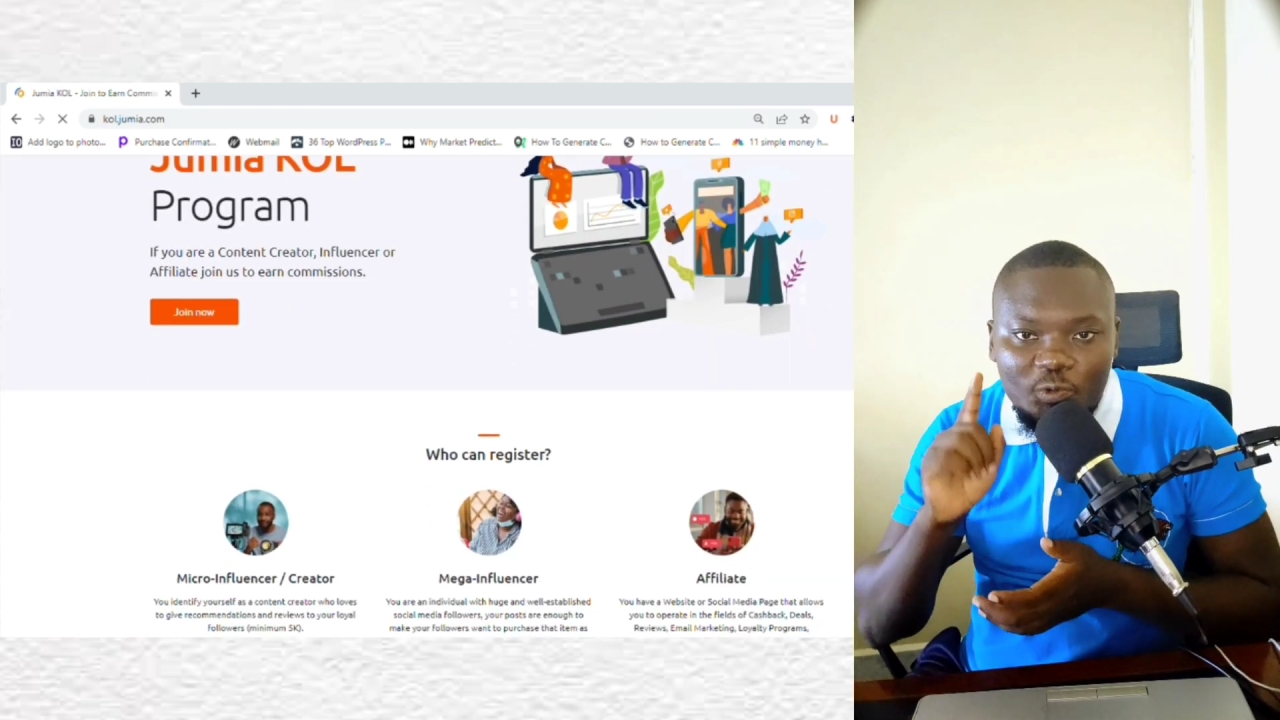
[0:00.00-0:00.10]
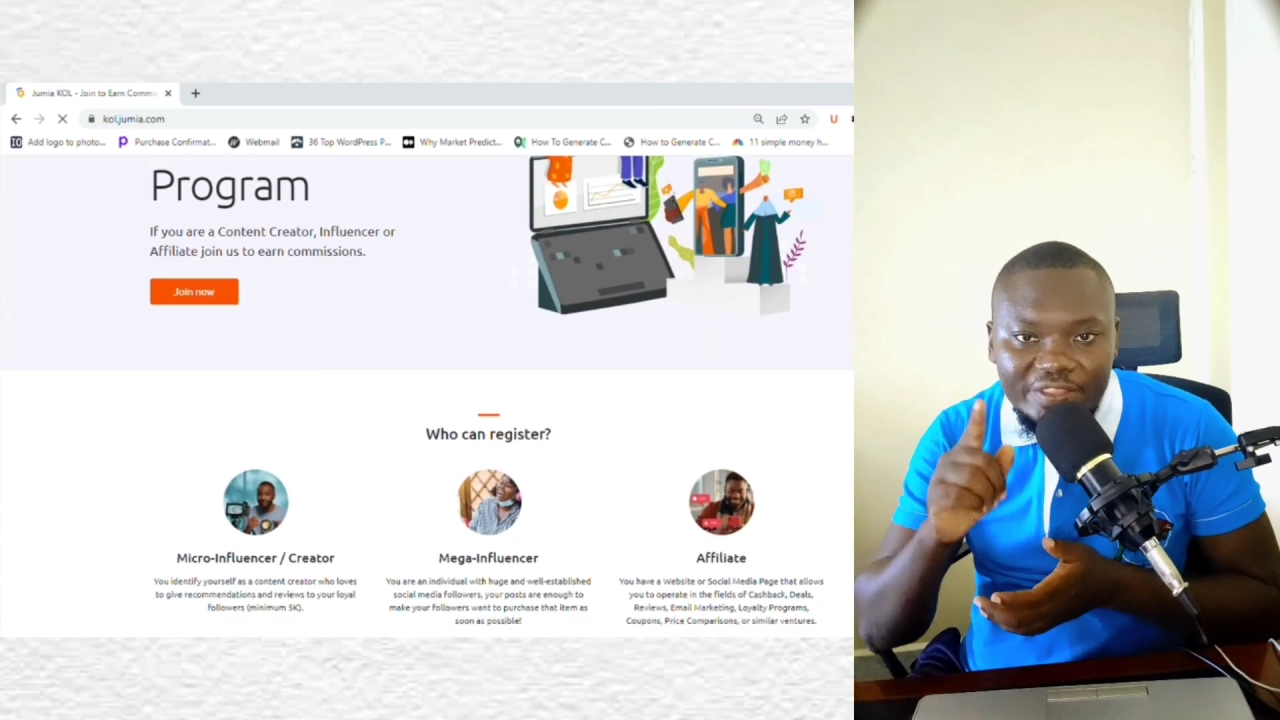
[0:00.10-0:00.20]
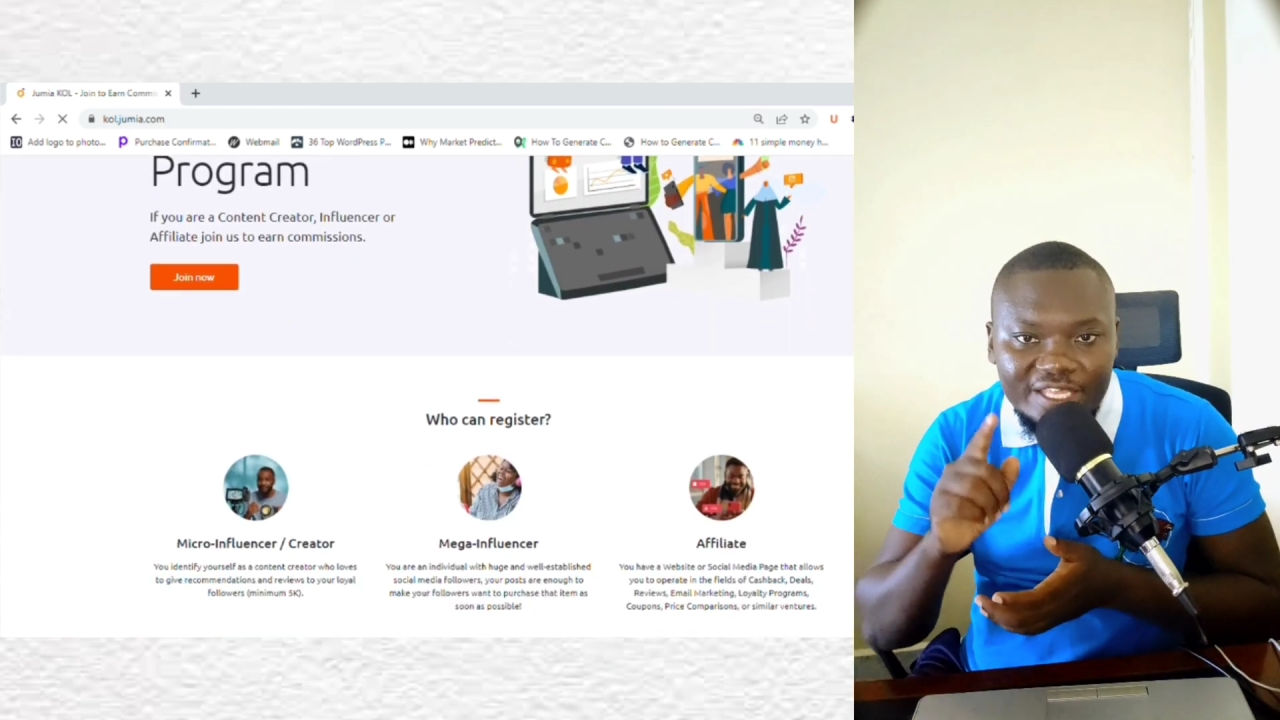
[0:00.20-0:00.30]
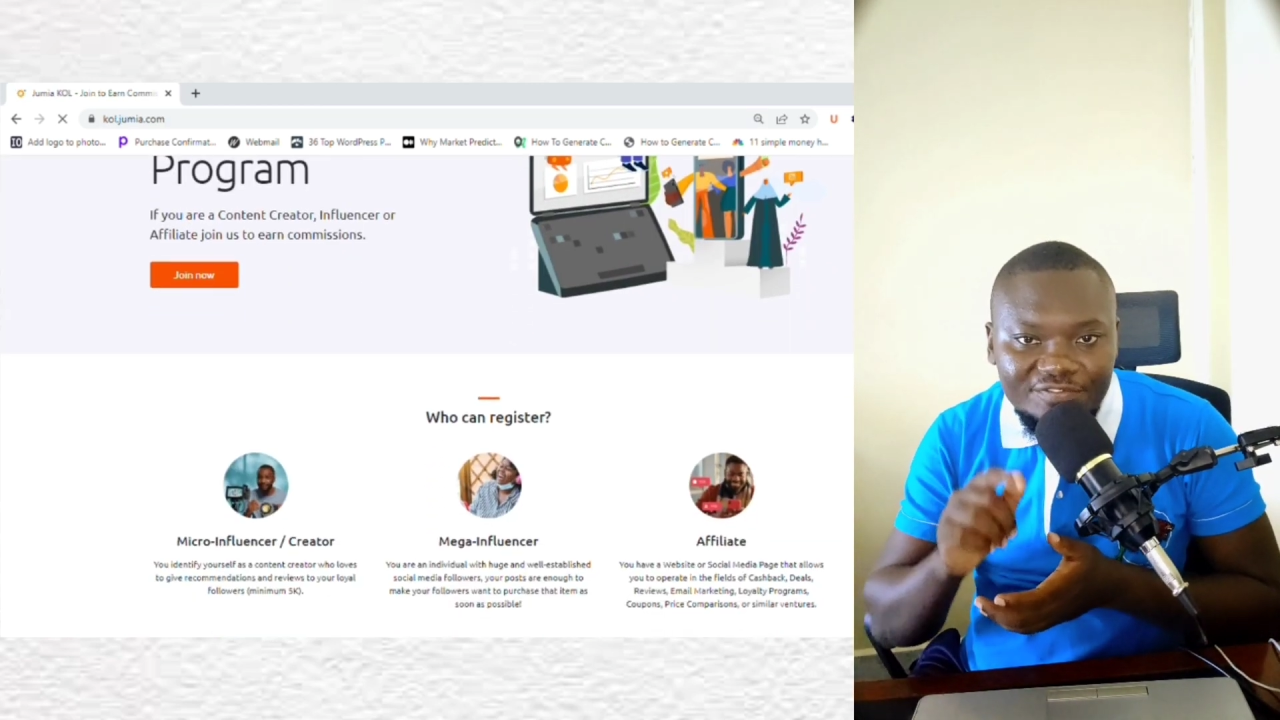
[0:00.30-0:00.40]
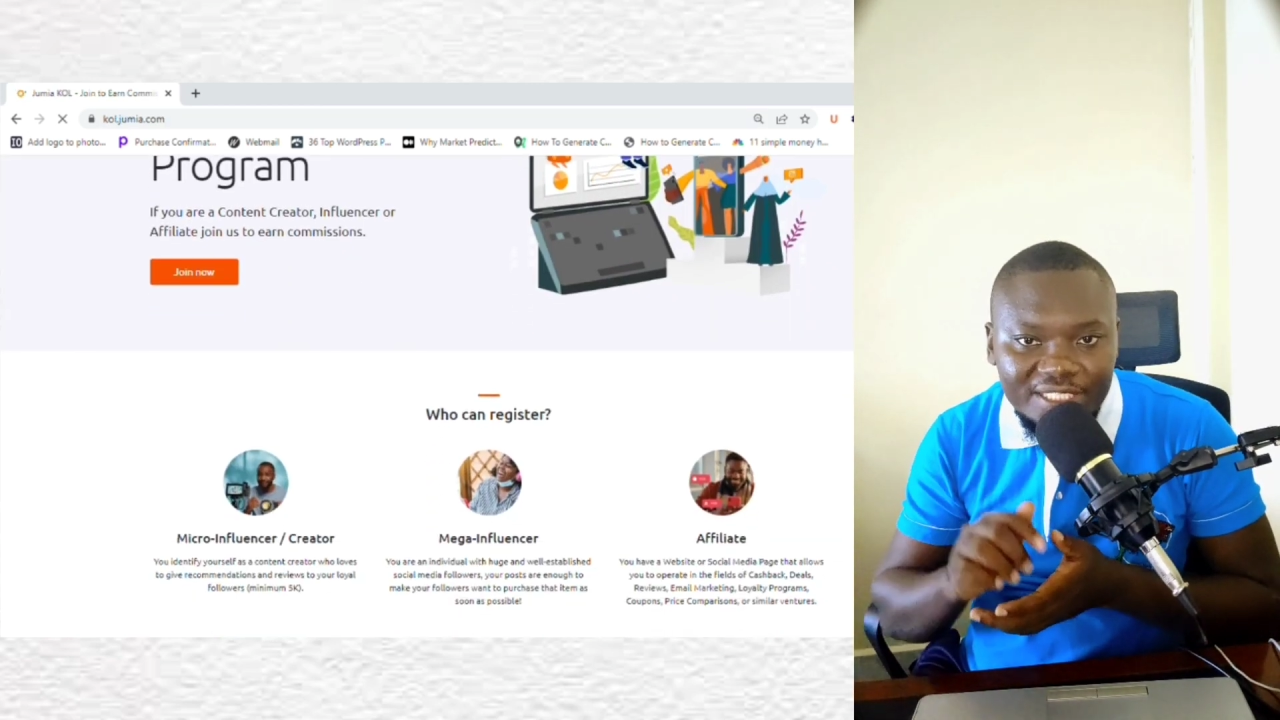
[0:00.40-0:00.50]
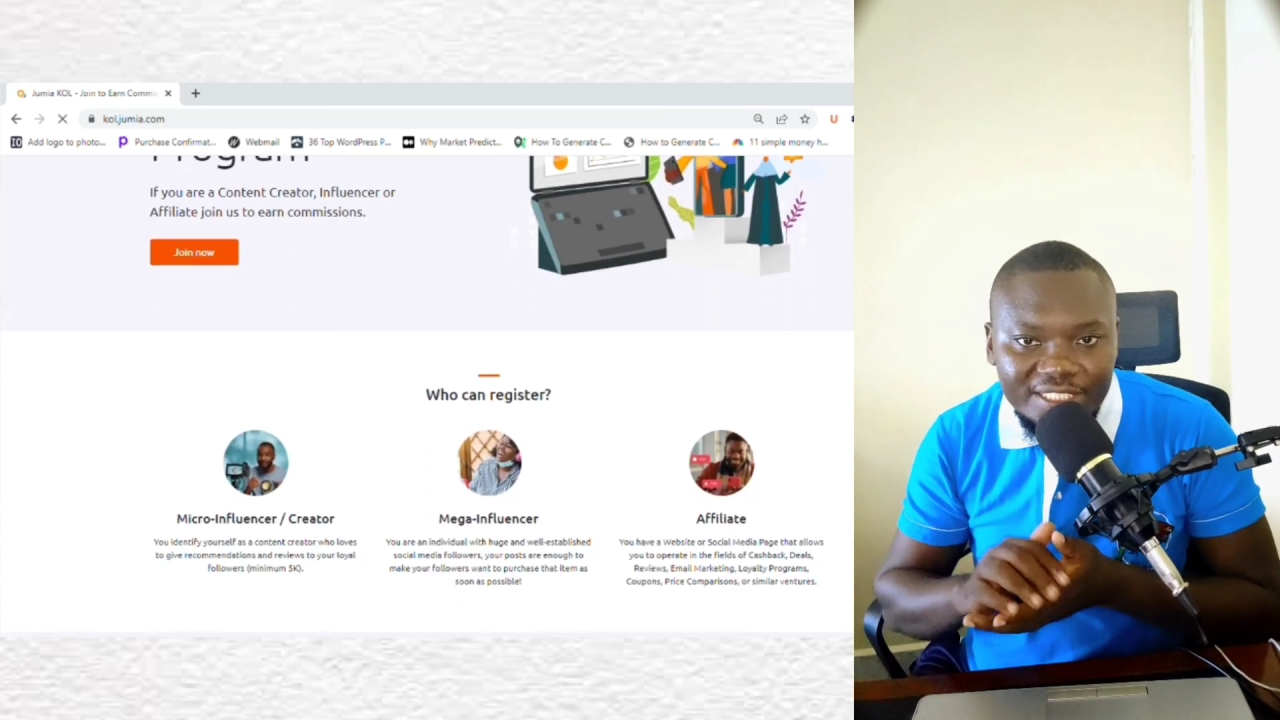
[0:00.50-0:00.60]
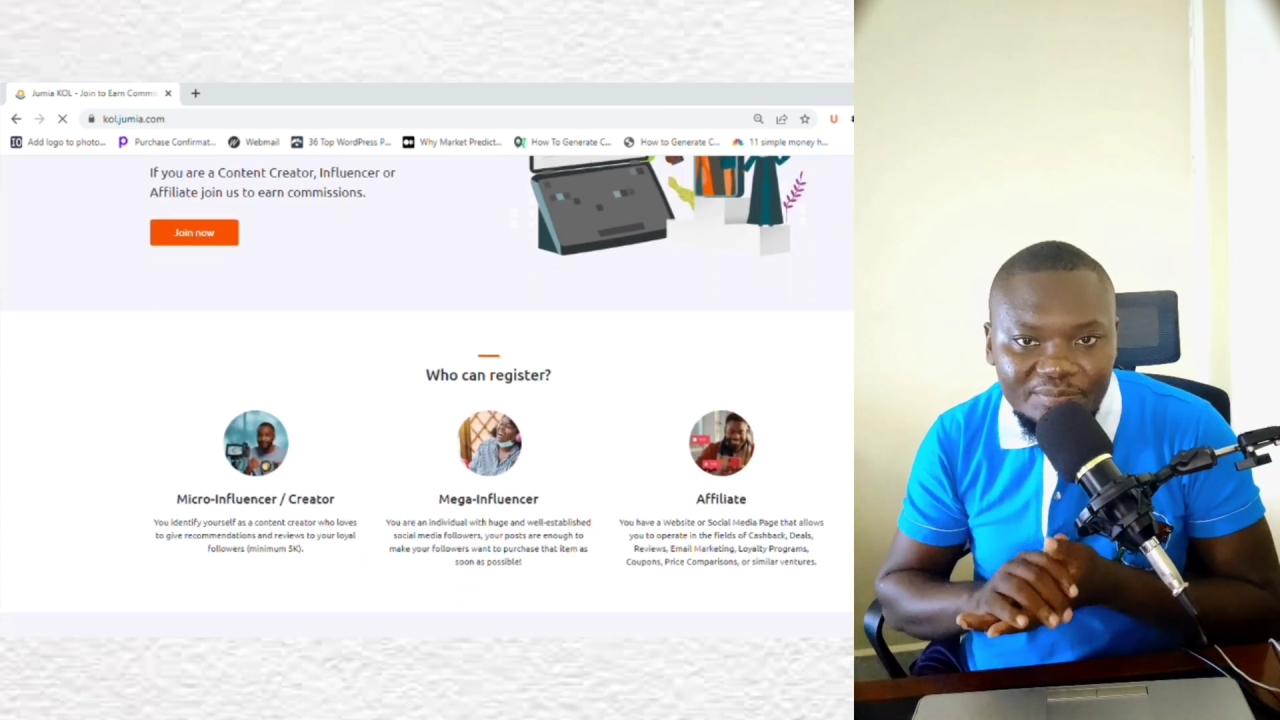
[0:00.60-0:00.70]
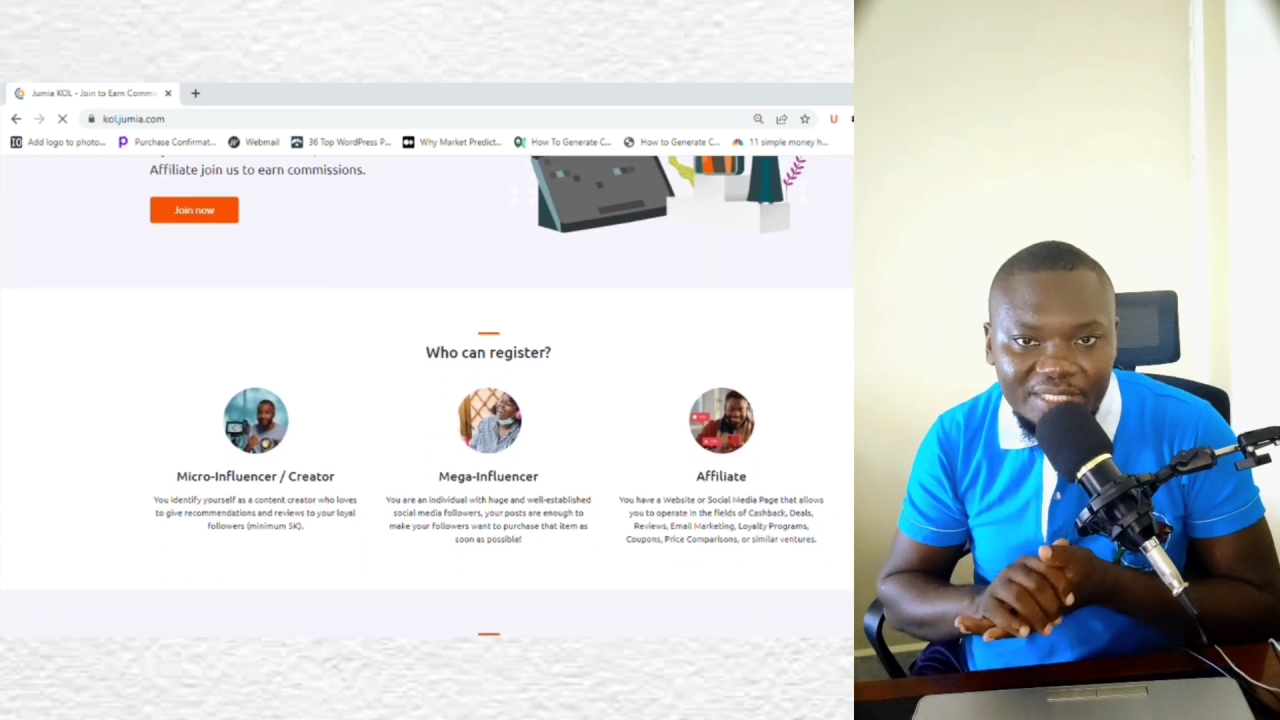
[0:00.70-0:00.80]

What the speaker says: with affiliate